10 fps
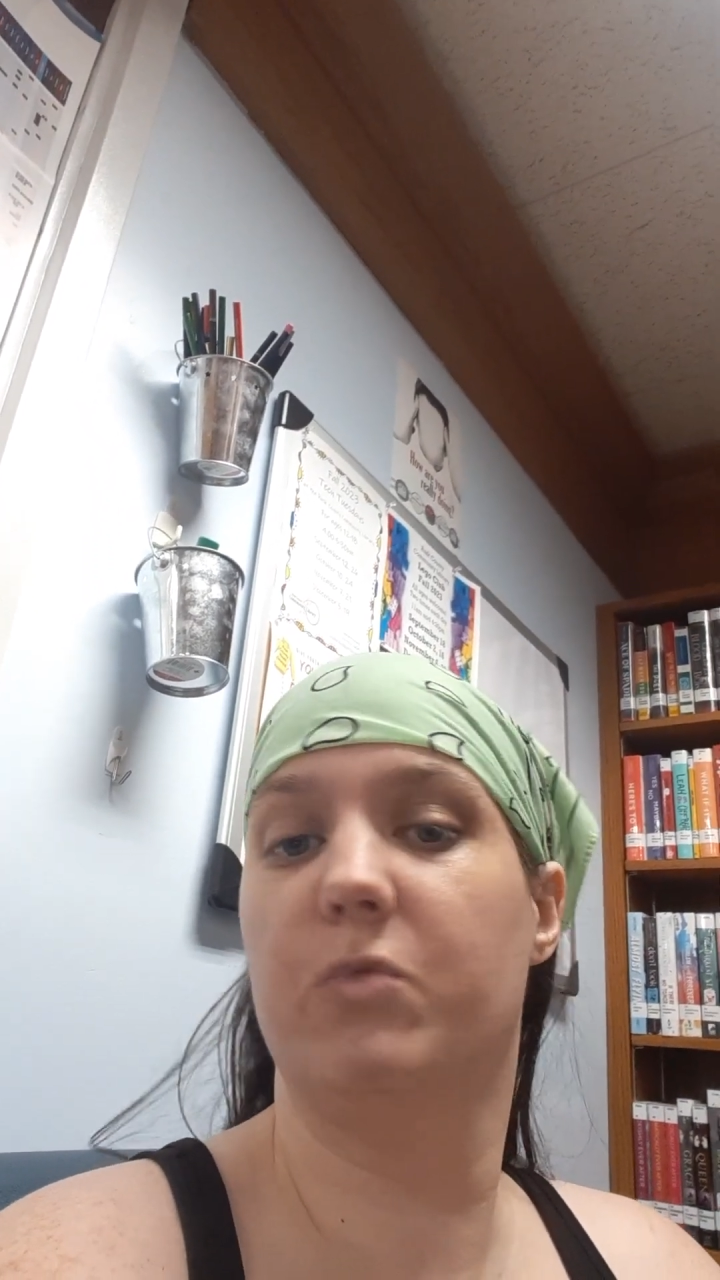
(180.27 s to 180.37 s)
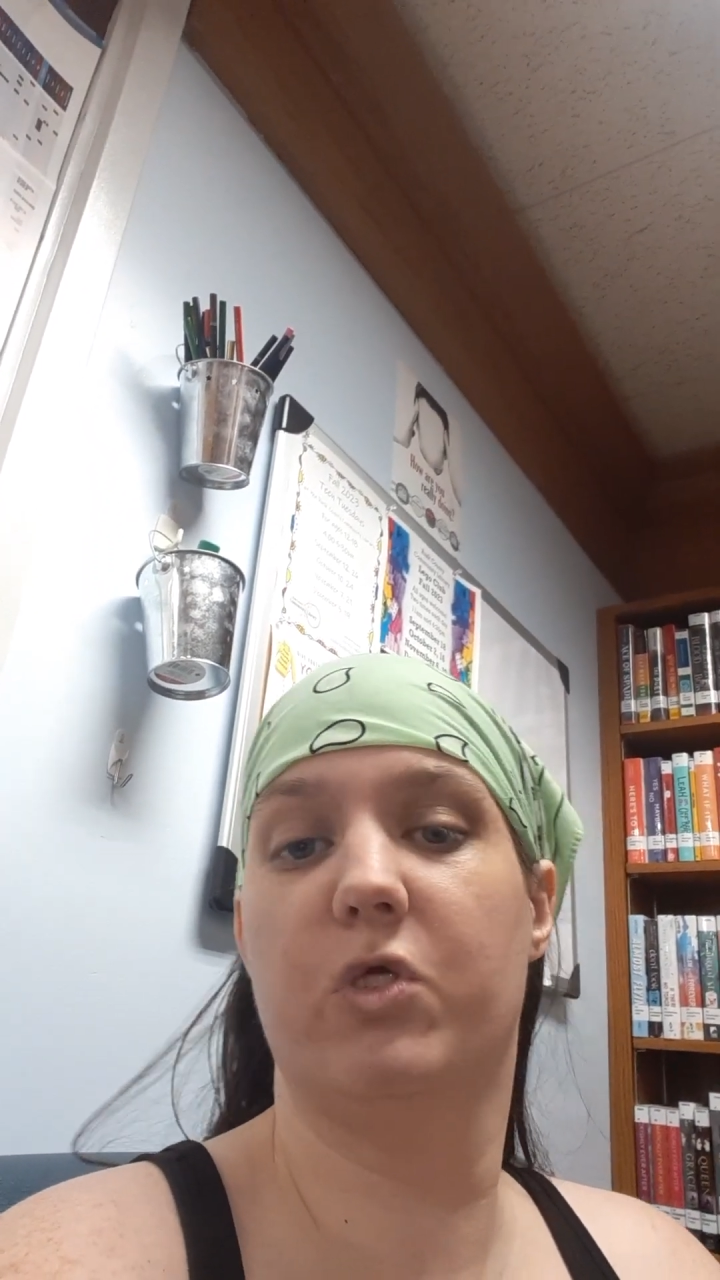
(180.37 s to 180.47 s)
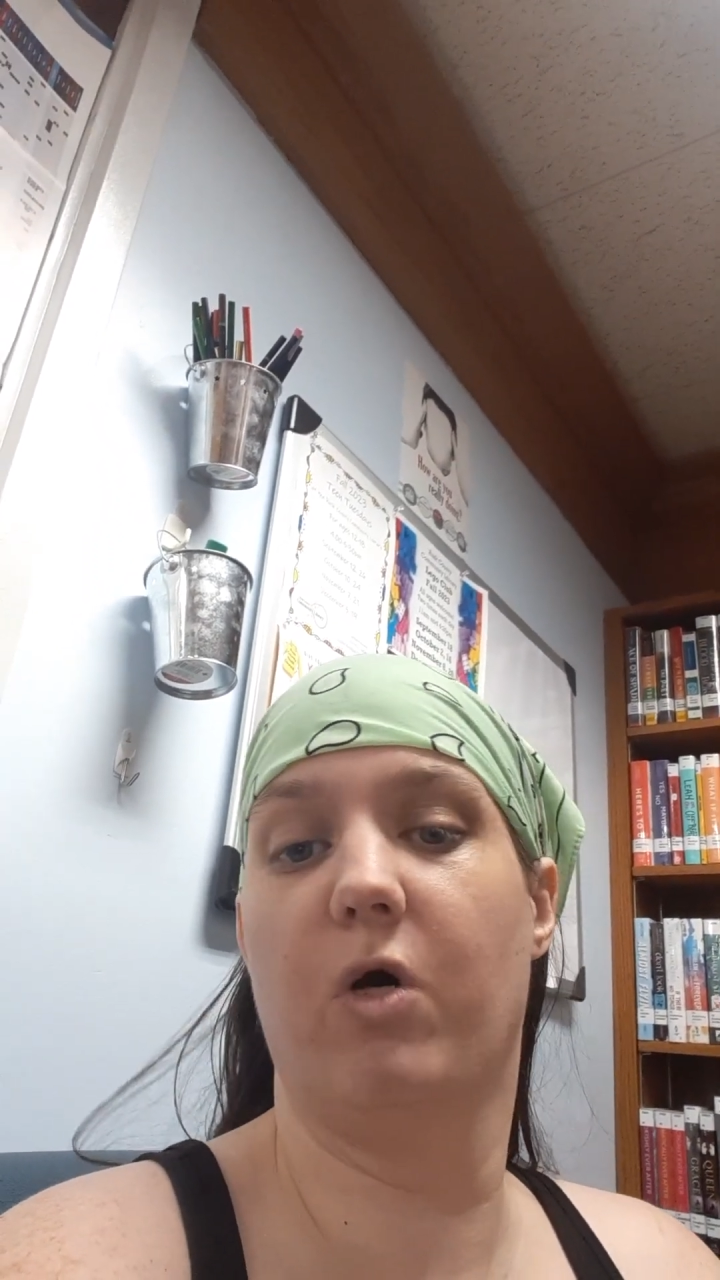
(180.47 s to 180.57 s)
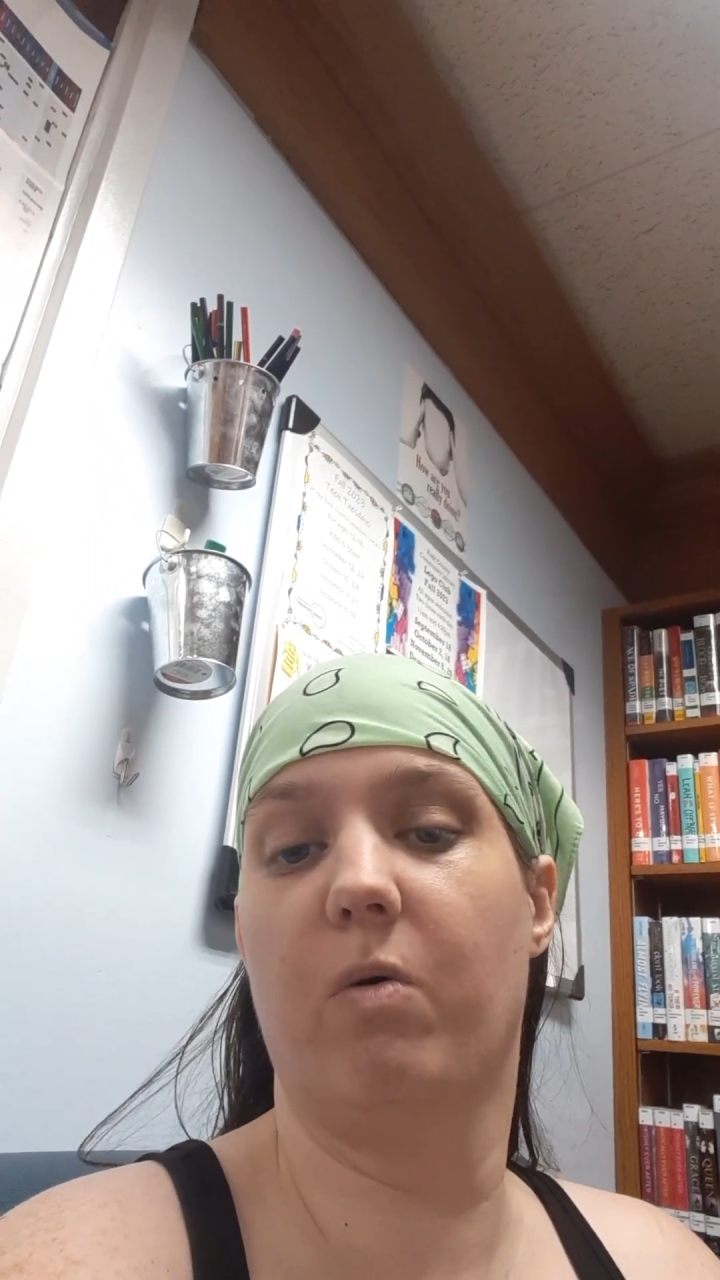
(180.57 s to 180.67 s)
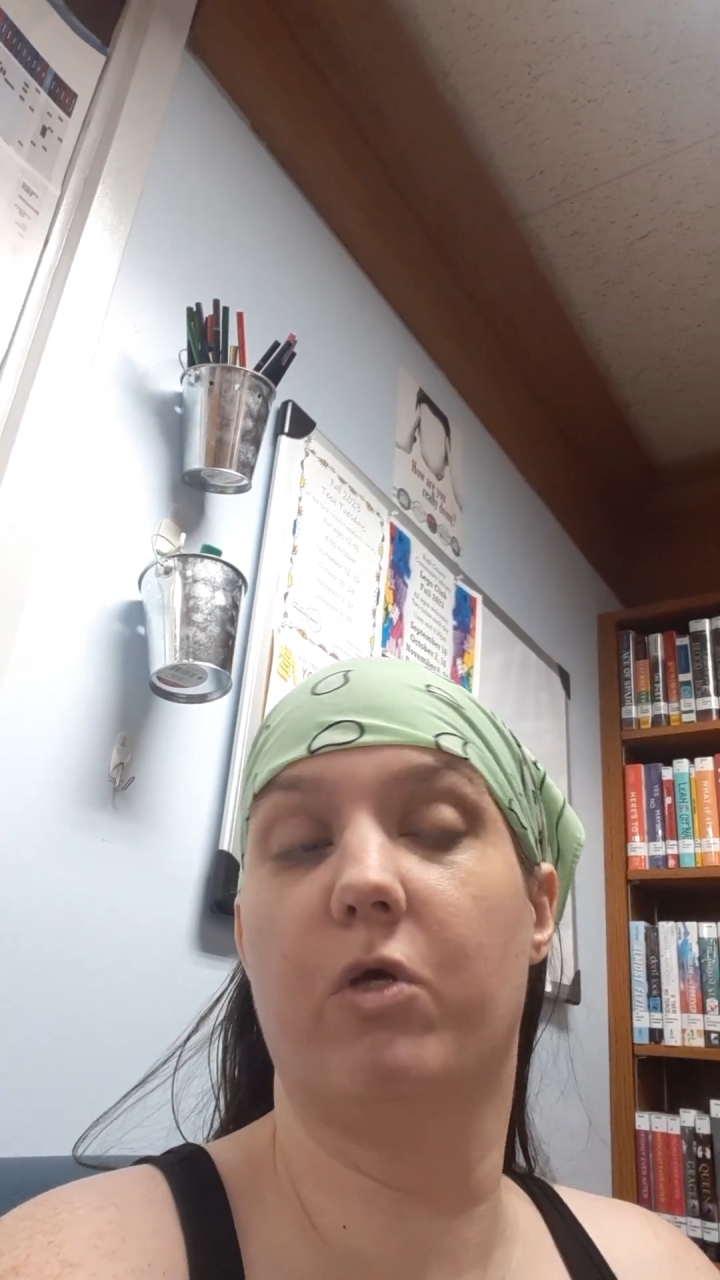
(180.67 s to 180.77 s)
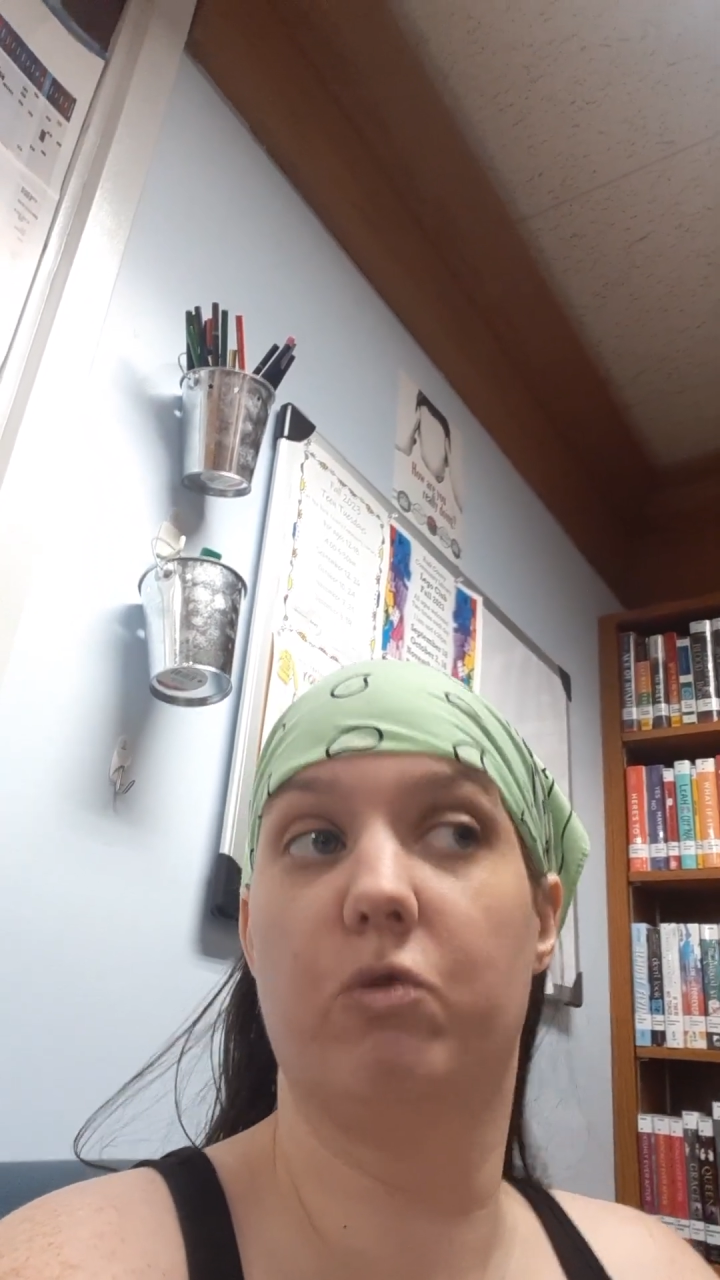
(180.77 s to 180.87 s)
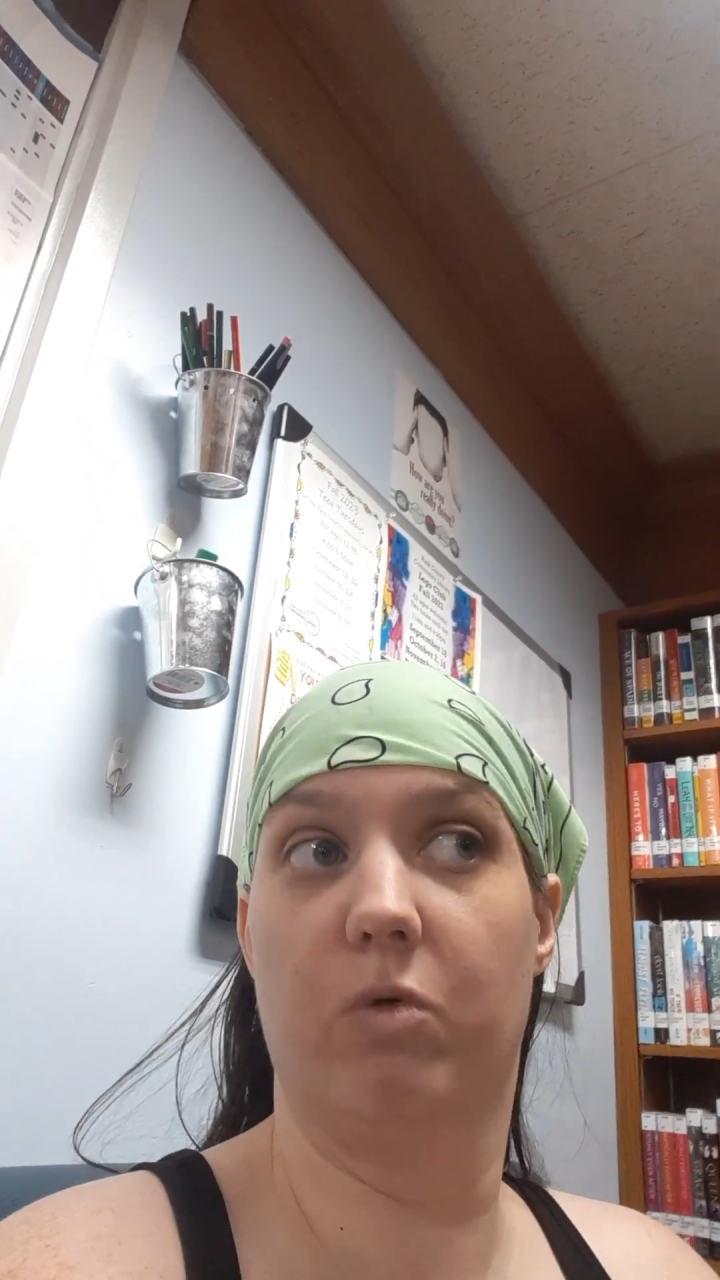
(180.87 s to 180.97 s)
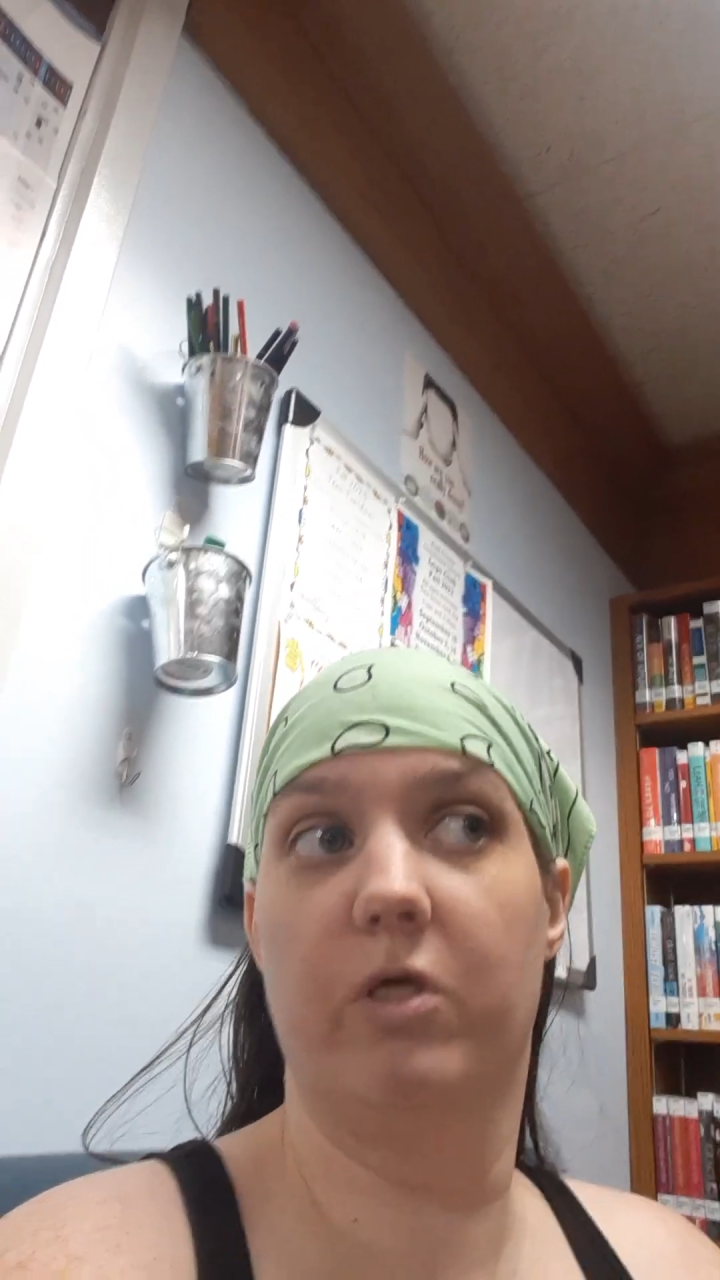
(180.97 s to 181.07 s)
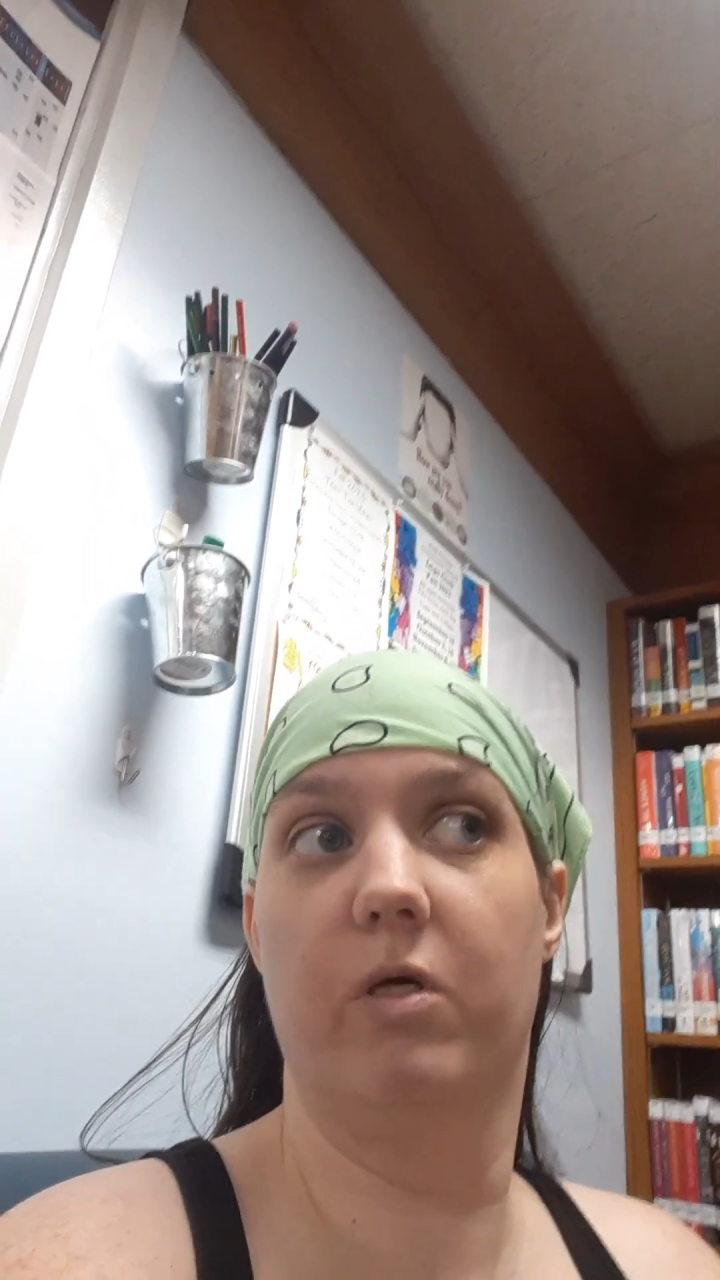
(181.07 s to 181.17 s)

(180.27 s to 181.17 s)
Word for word: so it's really